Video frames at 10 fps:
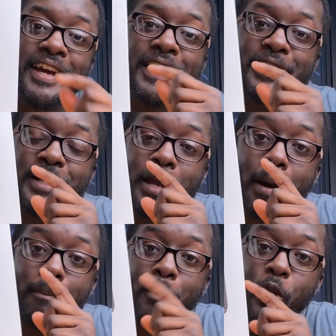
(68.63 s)
the
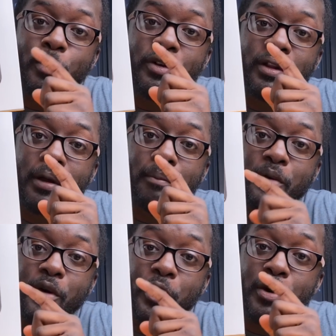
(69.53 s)
Mobile
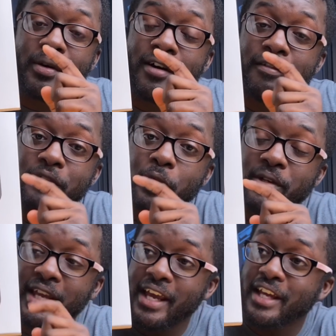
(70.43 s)
Pro phone
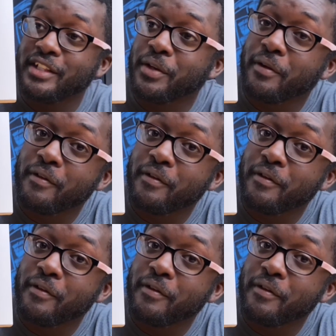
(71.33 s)
cage